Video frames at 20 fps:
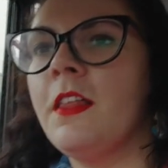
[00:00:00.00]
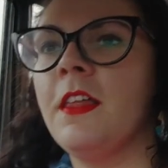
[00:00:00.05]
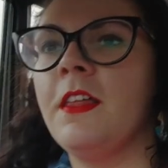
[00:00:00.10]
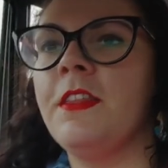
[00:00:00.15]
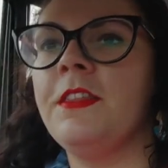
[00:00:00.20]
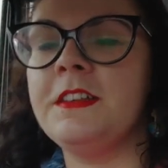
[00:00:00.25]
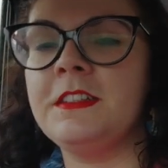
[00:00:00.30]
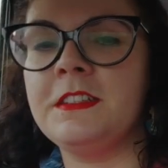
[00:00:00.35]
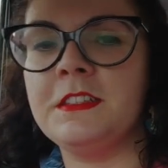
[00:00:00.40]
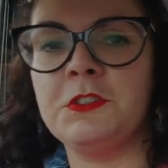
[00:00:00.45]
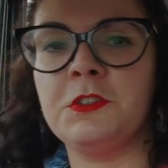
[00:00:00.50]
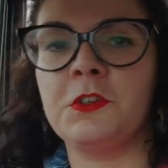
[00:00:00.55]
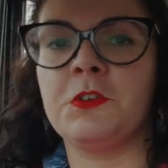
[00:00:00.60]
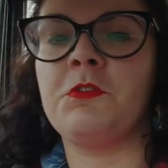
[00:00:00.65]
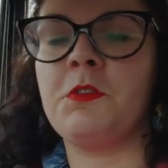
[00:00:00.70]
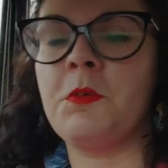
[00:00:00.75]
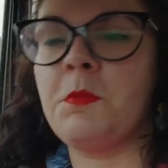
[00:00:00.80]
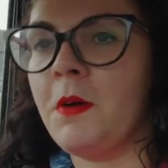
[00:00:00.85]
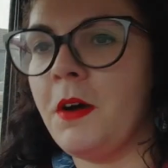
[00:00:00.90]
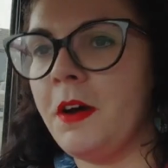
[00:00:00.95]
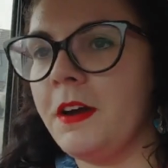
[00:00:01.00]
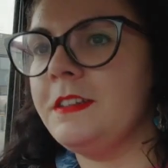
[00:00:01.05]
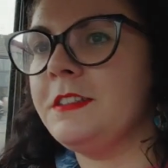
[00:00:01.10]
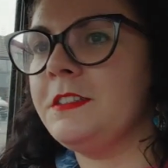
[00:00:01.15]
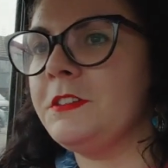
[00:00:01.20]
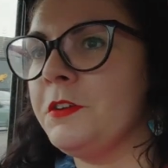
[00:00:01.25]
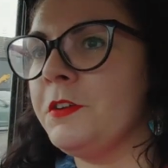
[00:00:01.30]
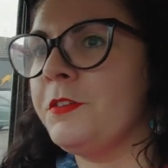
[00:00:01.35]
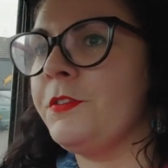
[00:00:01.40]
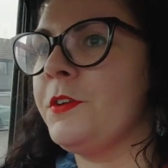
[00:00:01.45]
this is your
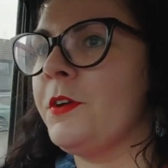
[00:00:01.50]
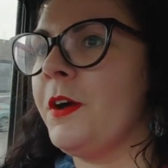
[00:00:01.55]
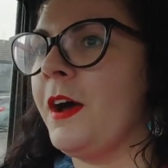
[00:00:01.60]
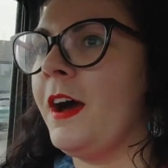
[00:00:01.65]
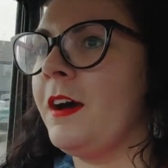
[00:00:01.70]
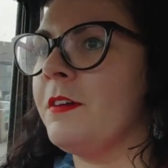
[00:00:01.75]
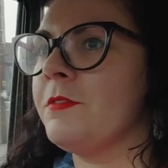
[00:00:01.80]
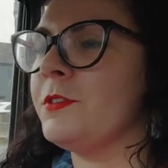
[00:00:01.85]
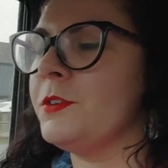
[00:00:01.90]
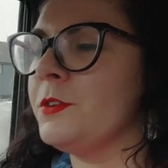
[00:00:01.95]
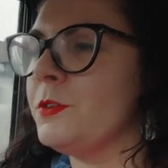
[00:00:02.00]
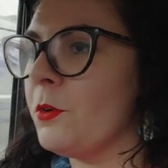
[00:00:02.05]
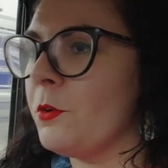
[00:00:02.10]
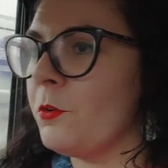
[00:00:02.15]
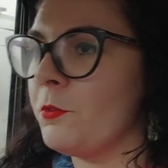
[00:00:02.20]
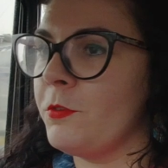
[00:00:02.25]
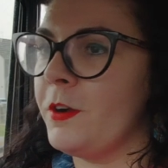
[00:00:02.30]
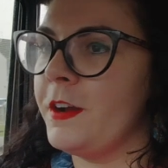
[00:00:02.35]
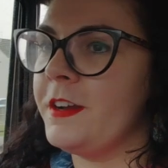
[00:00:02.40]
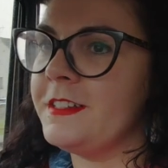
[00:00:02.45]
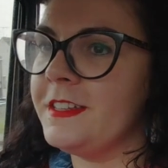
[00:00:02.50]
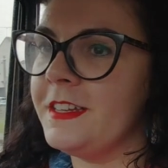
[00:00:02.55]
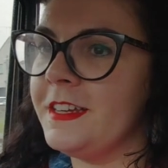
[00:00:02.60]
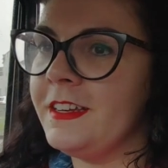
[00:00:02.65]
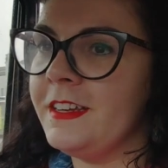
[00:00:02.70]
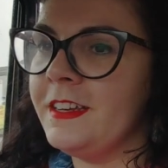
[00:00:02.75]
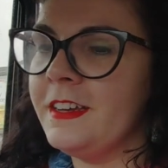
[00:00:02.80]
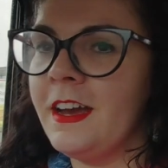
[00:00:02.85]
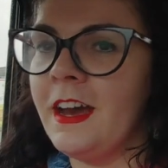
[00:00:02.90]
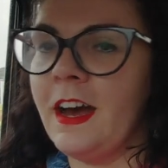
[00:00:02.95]
reminder if you haven't
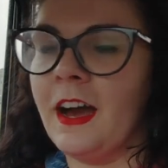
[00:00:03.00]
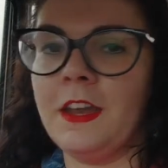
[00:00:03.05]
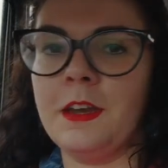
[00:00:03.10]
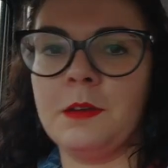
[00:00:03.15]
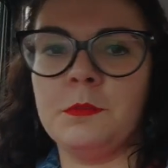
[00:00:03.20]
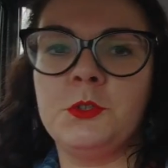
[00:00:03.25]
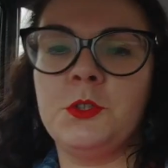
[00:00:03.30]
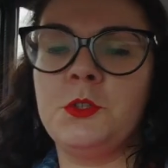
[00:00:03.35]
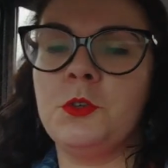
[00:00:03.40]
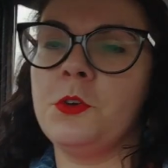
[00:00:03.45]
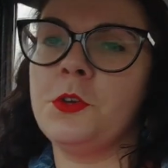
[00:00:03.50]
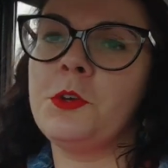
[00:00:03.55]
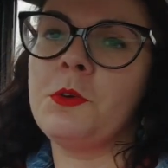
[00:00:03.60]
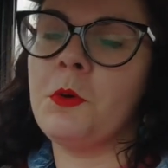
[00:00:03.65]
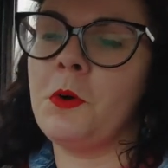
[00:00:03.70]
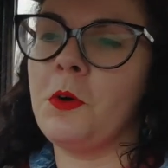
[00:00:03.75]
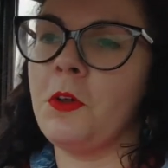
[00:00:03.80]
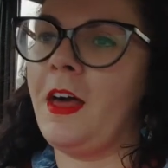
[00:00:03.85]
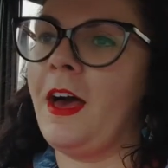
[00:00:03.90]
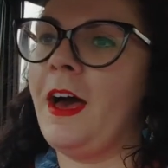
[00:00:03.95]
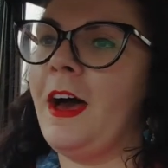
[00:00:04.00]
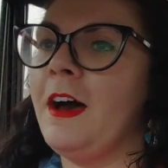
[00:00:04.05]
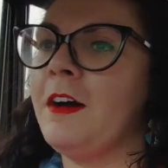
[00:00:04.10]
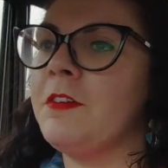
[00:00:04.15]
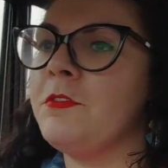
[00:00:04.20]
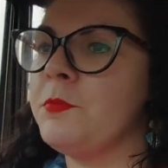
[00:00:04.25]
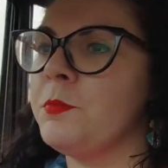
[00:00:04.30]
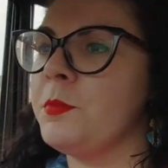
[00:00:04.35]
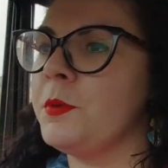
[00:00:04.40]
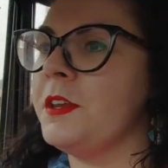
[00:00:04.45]
already, and I'm sure you all
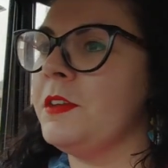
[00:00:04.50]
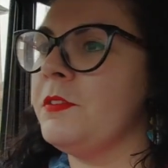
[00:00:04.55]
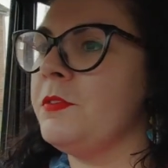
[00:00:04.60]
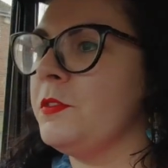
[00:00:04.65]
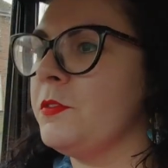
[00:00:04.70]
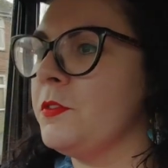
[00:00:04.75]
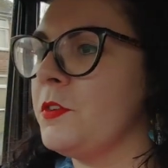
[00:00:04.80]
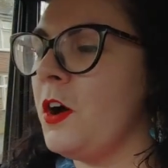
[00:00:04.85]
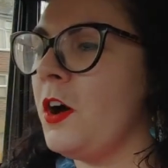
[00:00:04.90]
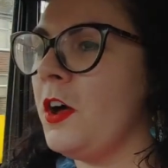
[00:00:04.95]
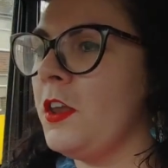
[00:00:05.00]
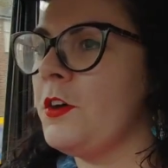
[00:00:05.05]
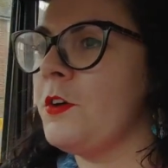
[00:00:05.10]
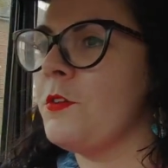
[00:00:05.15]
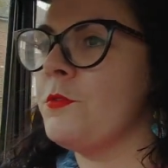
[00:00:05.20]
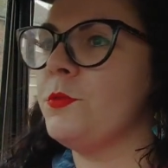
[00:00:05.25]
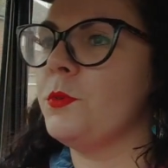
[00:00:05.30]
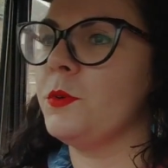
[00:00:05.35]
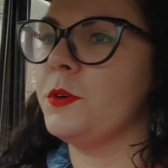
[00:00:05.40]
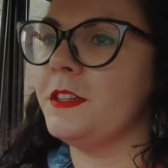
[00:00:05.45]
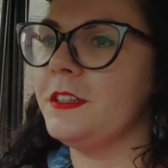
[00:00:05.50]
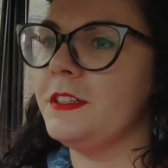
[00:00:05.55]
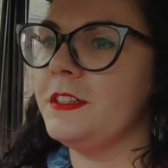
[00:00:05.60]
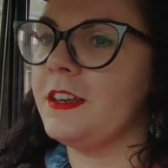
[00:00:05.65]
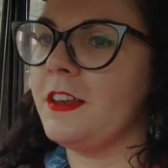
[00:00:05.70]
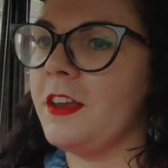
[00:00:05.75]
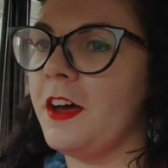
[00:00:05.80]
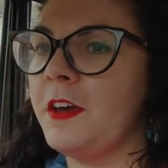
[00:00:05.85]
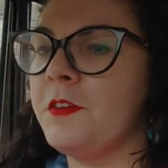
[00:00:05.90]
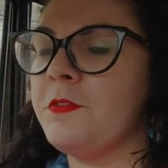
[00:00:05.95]
have, but if you've got a loved one
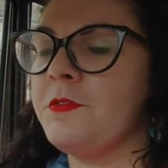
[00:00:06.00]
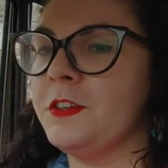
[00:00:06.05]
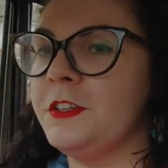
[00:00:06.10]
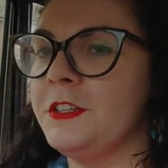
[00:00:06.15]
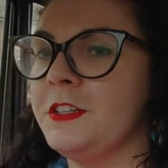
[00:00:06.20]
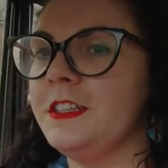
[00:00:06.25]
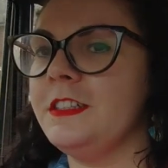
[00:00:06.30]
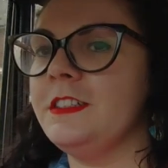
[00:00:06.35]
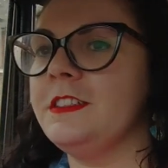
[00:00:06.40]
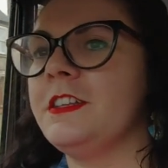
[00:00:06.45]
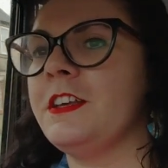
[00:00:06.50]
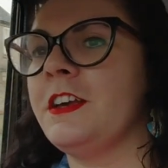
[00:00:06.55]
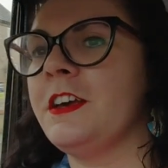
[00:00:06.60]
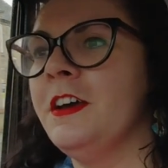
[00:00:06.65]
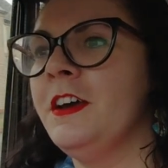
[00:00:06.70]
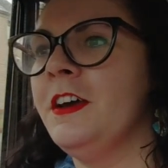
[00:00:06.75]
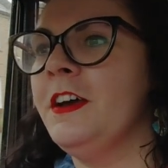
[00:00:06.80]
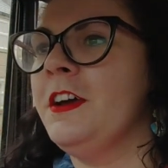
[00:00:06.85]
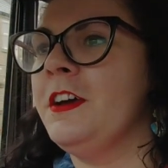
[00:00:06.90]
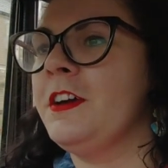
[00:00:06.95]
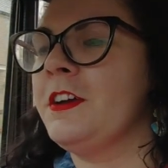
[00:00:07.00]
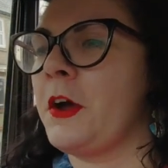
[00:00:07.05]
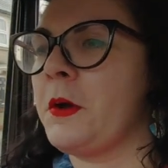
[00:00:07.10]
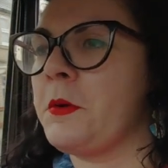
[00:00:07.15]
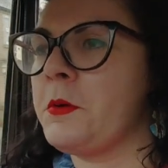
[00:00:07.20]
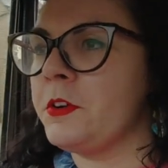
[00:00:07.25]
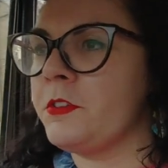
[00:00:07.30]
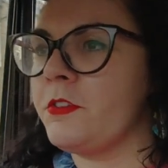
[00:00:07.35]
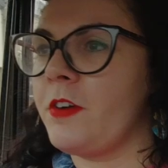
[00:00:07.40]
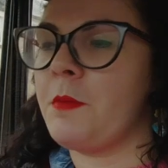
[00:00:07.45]
in your life and you need to
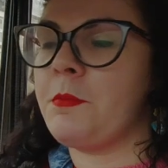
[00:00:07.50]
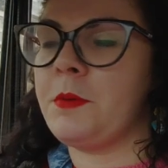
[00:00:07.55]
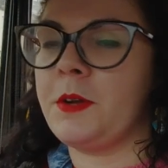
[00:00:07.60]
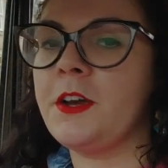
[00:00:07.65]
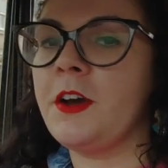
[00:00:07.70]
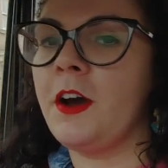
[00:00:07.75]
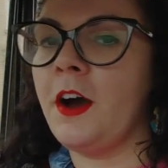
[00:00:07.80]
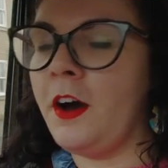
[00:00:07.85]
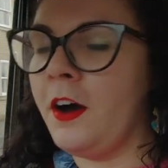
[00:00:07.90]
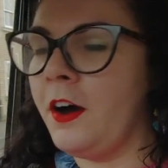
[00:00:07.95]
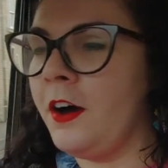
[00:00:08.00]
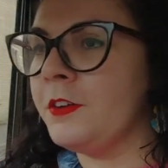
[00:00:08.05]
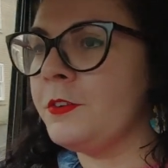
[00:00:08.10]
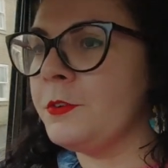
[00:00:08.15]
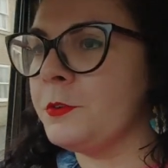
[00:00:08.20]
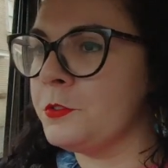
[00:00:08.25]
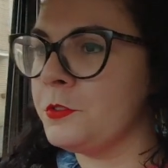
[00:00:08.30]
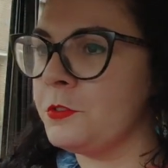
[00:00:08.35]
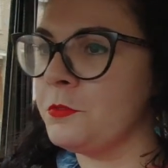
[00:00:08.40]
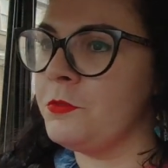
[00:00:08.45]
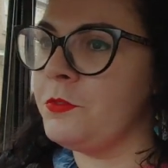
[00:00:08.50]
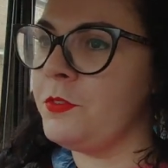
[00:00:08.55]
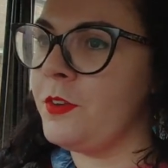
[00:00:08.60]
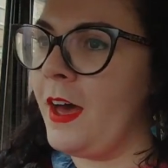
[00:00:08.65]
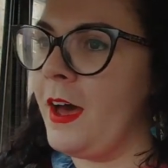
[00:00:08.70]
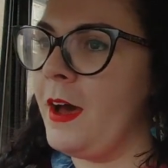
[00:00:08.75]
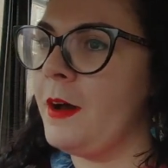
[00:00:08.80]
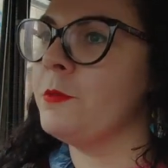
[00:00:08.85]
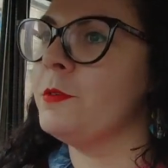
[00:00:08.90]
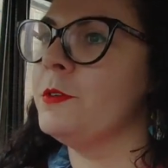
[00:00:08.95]
go and grab a card or some
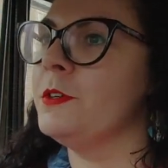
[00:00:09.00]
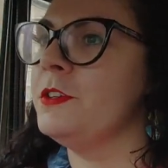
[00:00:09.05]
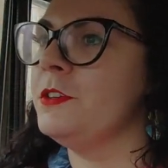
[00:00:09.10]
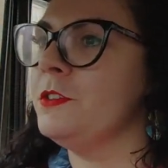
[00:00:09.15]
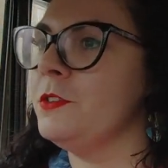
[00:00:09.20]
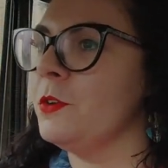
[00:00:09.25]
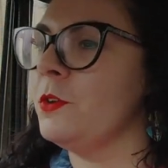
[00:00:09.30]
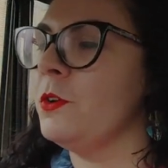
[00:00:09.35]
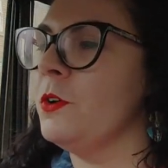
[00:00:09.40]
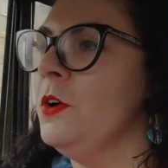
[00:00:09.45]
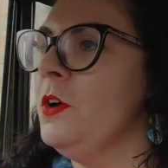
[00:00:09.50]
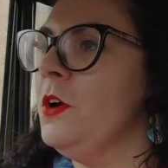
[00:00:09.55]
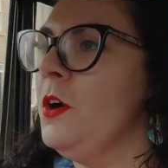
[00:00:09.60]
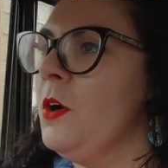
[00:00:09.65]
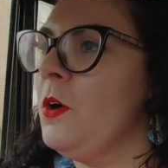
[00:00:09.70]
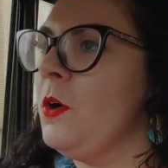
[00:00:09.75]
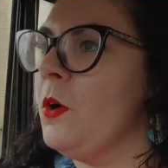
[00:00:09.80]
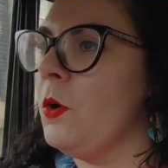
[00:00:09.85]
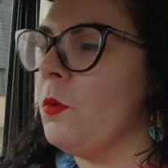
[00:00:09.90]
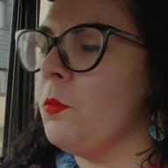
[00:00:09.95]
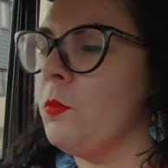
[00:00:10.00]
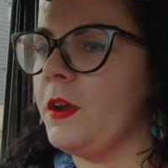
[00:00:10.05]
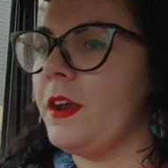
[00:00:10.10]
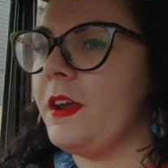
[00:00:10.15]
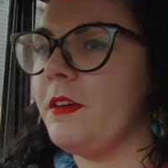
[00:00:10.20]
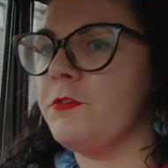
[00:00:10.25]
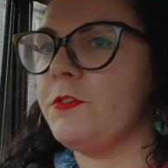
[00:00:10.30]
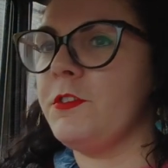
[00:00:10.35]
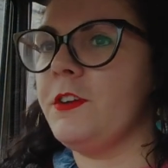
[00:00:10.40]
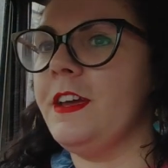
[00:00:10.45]
flowers or
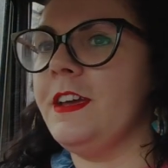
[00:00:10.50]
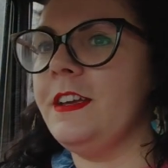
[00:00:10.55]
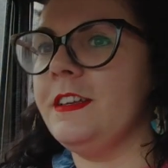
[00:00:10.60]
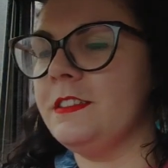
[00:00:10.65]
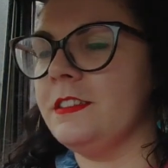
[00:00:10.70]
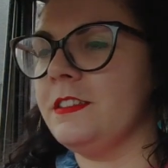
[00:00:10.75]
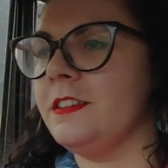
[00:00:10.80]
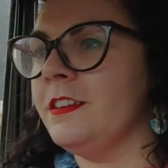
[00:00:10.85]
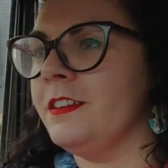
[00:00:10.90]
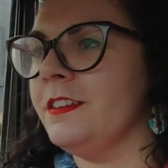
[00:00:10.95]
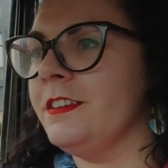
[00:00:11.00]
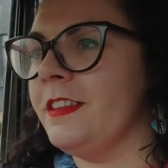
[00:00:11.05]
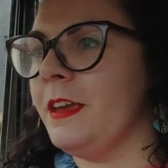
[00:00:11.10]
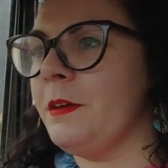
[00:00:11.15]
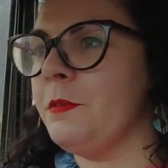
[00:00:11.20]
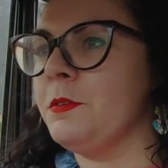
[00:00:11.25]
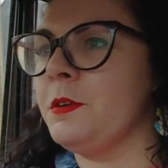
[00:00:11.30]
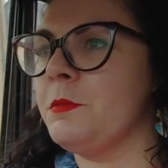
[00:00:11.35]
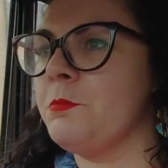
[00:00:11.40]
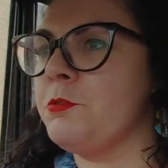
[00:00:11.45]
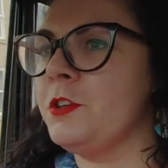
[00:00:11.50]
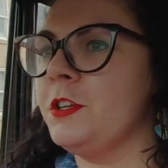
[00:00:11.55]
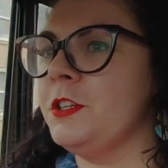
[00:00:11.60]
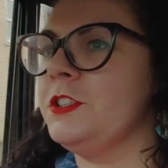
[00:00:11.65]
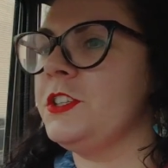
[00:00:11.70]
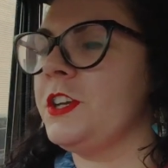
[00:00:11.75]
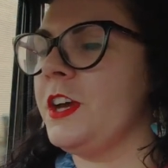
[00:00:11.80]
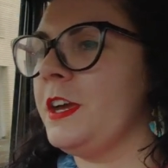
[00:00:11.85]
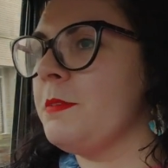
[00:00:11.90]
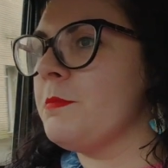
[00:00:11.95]
whatever it is that they would
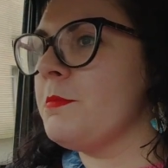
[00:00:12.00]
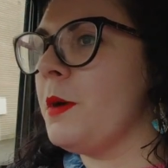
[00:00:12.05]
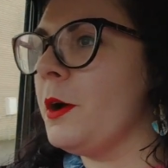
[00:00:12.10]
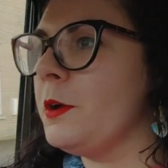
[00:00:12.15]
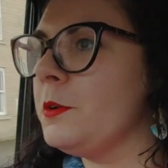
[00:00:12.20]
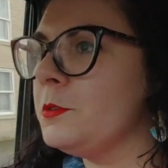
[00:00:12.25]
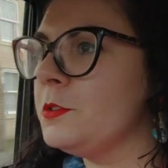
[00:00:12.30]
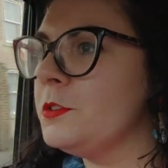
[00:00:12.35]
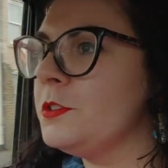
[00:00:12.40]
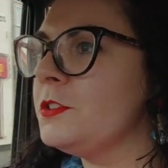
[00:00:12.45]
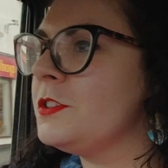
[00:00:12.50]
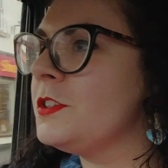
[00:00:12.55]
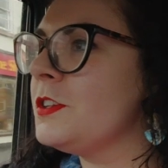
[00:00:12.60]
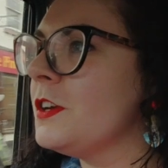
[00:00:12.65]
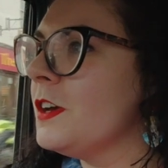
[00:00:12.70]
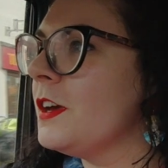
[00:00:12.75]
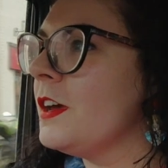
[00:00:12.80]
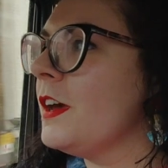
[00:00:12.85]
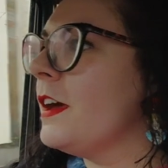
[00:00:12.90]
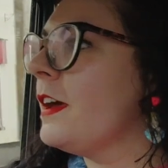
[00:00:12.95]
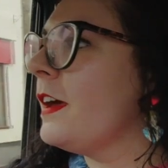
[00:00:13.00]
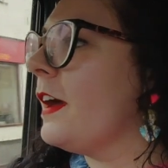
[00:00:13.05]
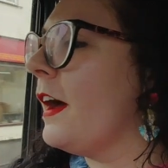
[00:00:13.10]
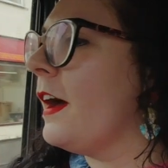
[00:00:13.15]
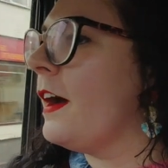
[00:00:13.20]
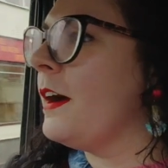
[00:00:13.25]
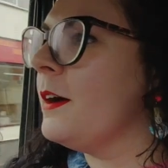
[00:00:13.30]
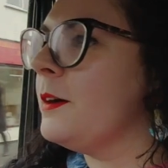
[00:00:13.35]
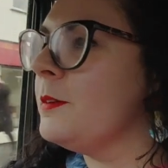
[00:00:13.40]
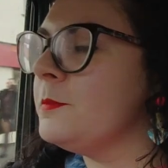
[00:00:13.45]
appreciate most,
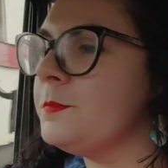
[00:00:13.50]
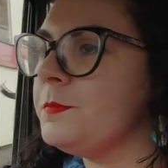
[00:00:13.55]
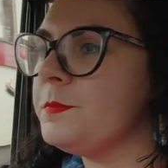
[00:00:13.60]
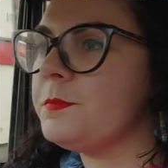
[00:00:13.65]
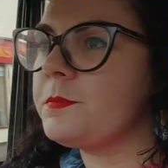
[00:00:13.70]
go